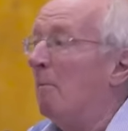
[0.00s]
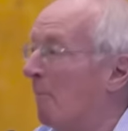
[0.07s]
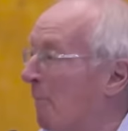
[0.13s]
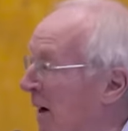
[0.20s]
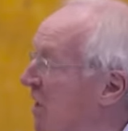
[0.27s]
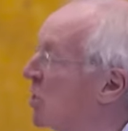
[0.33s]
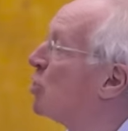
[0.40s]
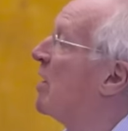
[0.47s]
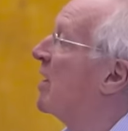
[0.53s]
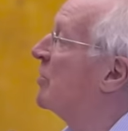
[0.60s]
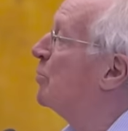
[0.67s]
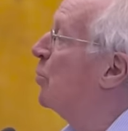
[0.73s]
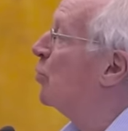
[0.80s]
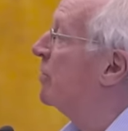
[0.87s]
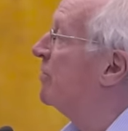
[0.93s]
Major
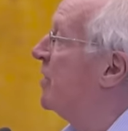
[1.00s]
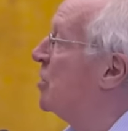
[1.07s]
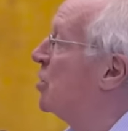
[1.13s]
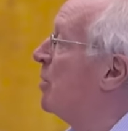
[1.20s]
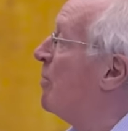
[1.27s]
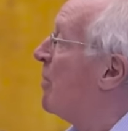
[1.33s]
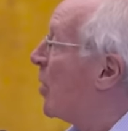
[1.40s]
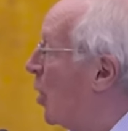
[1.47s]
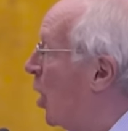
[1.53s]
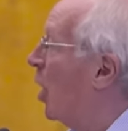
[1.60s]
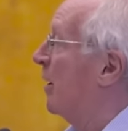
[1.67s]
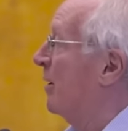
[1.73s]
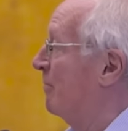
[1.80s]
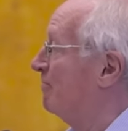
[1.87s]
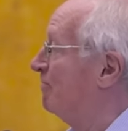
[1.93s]
export of Egypt,
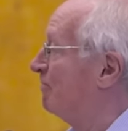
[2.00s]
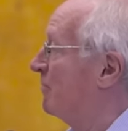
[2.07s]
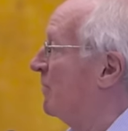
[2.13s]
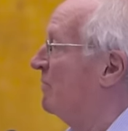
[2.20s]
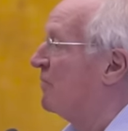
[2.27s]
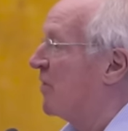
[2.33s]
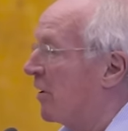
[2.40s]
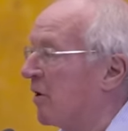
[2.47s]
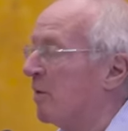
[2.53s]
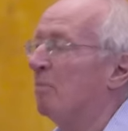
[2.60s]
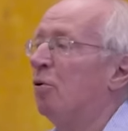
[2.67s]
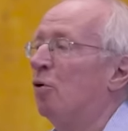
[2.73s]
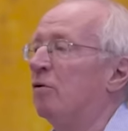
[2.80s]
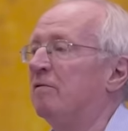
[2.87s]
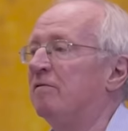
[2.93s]
cotton. Very
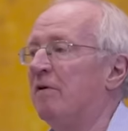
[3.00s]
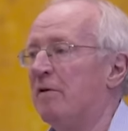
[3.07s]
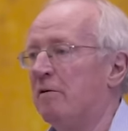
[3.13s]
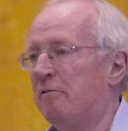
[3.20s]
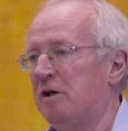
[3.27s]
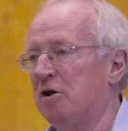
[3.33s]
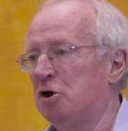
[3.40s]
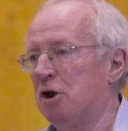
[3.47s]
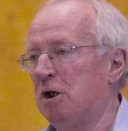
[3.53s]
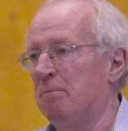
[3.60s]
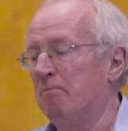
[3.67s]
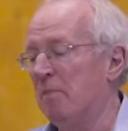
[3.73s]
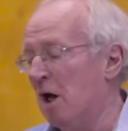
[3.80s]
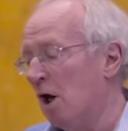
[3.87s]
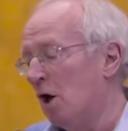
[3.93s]
important for the
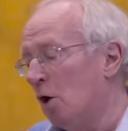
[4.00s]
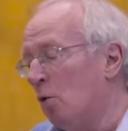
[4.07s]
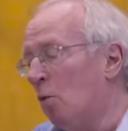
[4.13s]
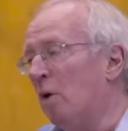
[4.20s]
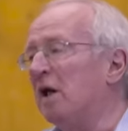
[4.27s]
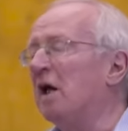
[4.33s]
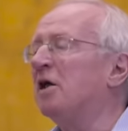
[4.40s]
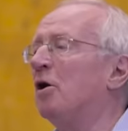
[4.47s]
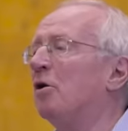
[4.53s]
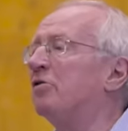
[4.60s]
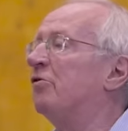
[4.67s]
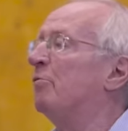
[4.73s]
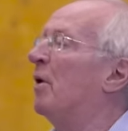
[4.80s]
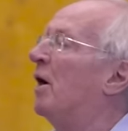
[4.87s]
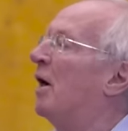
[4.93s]
regime. When I
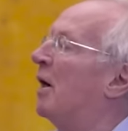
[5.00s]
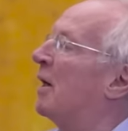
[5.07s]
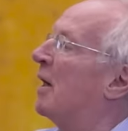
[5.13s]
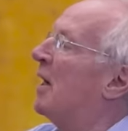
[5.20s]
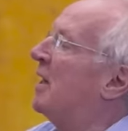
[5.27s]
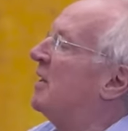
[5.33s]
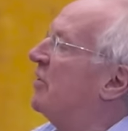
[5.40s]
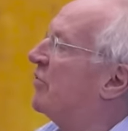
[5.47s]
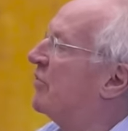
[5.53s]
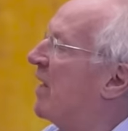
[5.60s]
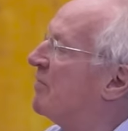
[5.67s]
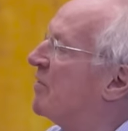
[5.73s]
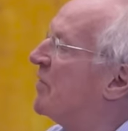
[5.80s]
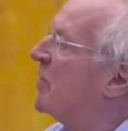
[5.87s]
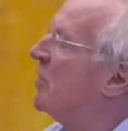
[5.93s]
got to Mahalla, I
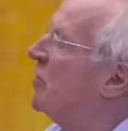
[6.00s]
discovered